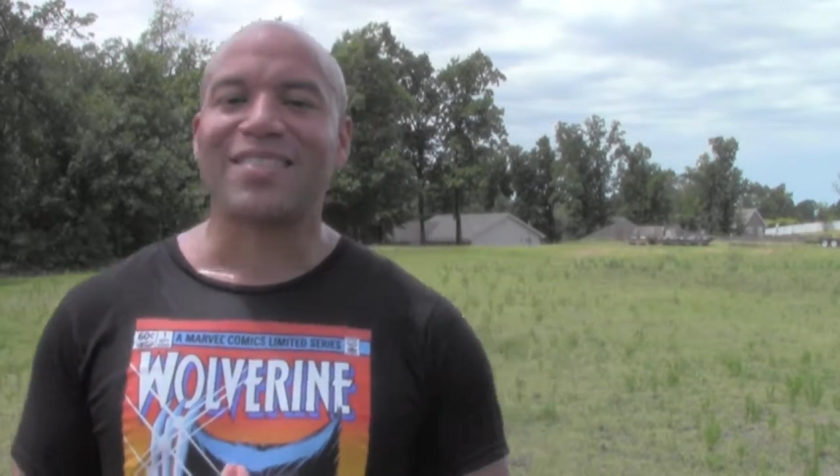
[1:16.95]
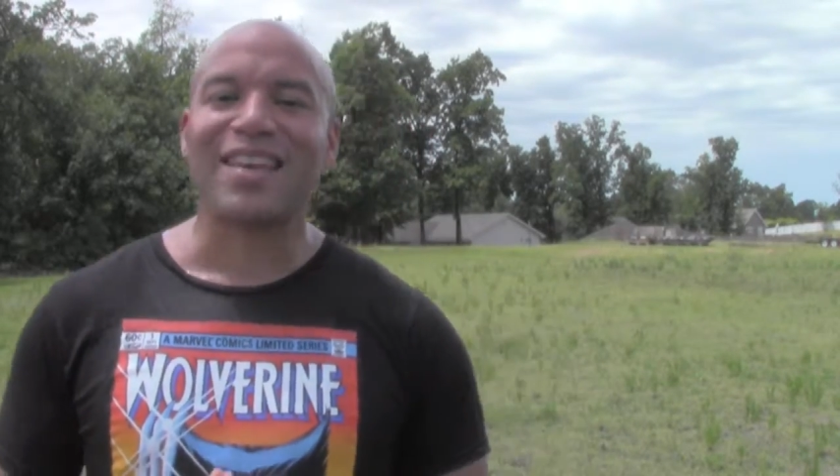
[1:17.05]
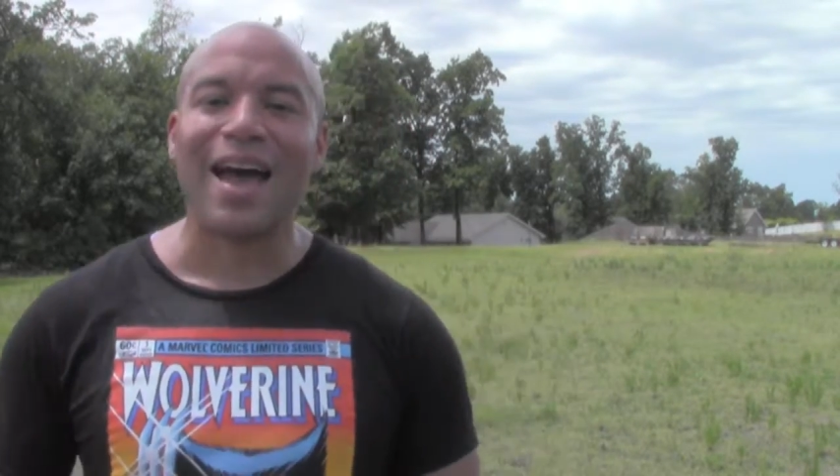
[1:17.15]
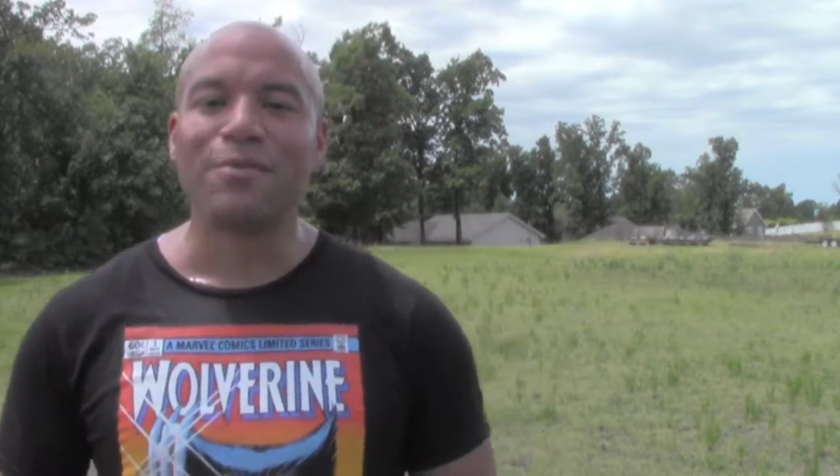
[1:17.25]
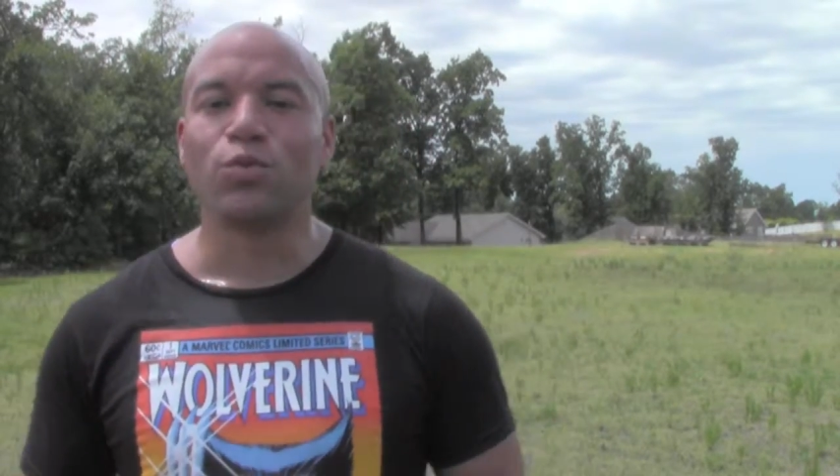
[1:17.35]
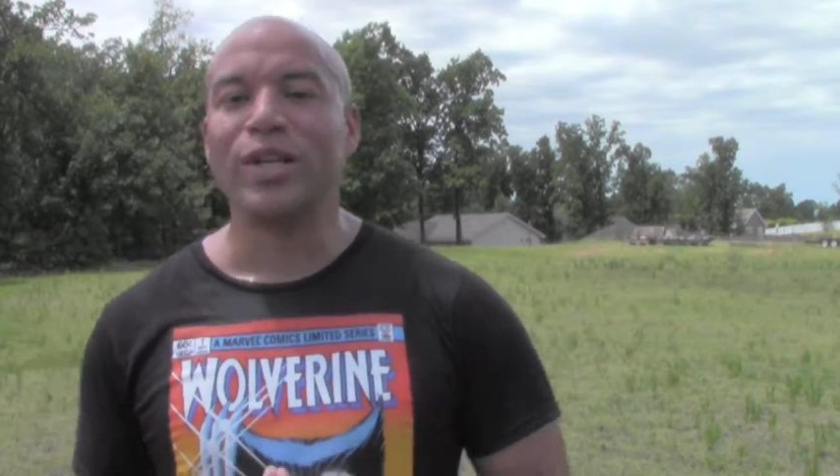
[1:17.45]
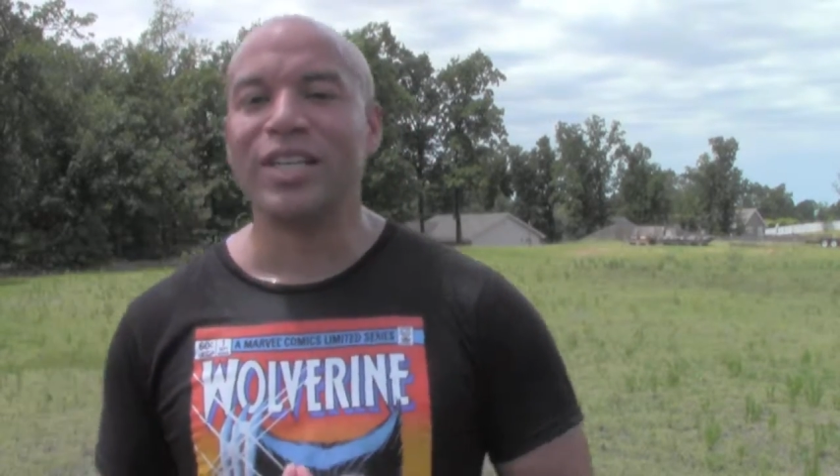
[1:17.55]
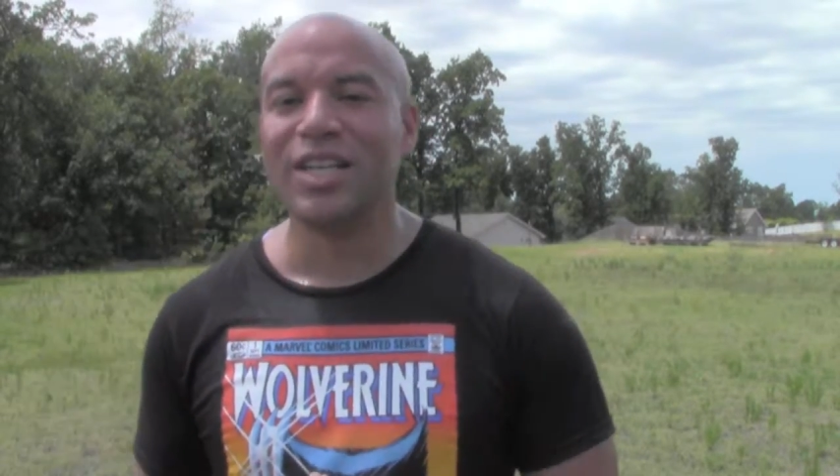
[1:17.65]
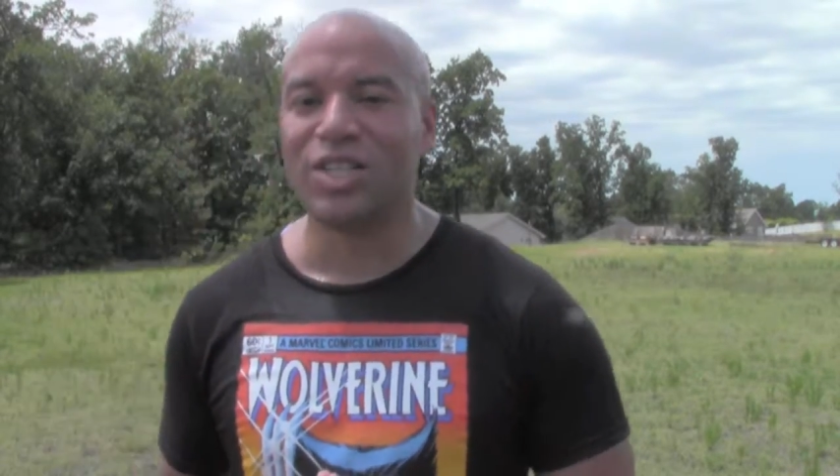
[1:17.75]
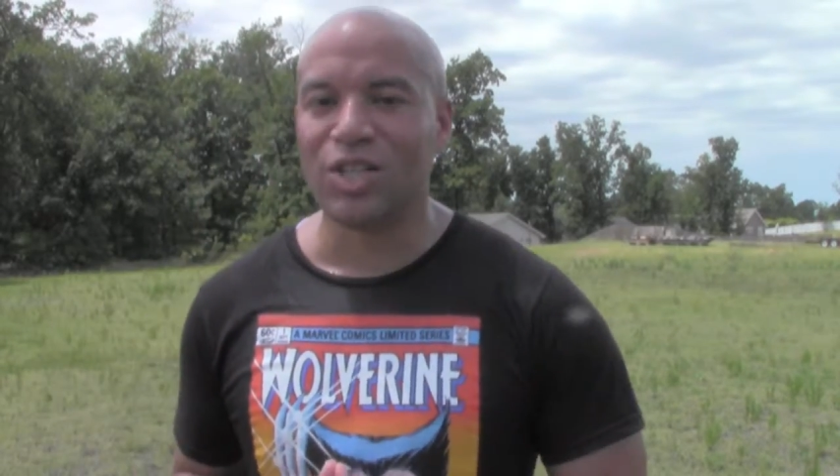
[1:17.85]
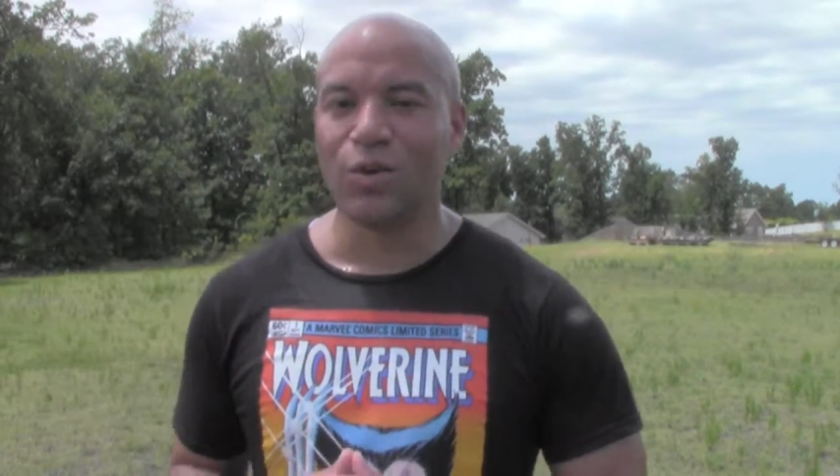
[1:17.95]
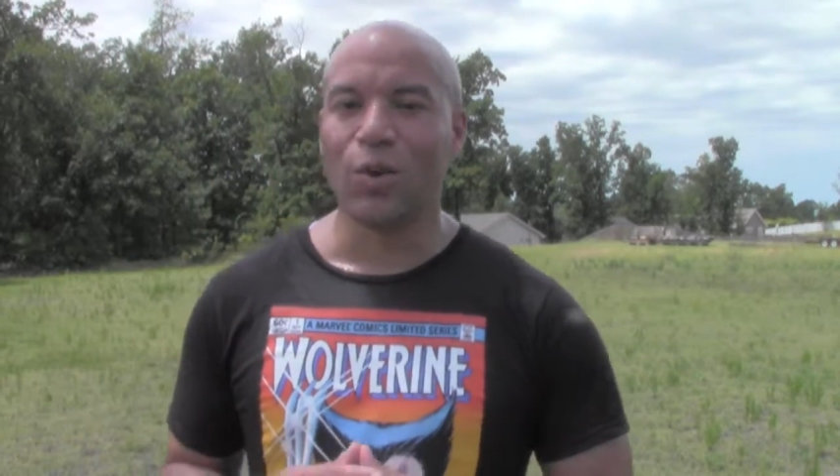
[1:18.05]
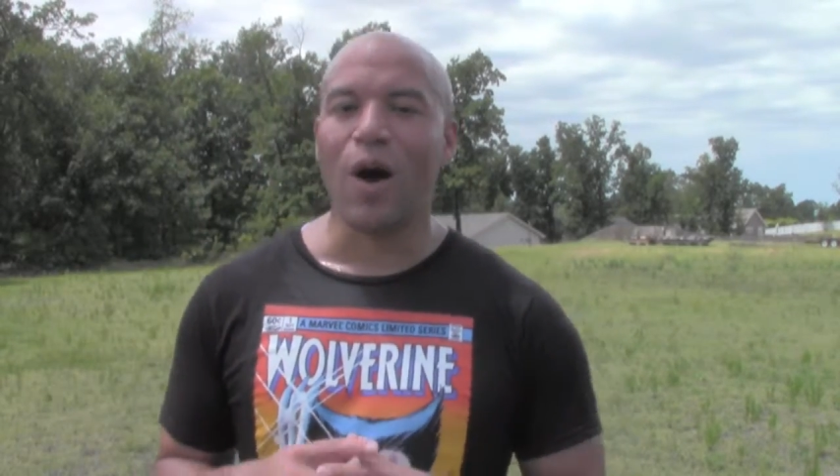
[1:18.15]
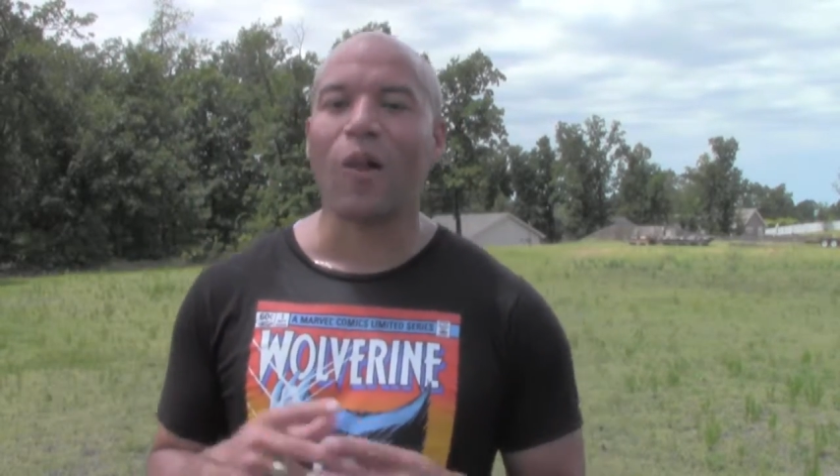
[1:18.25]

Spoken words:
at times we need to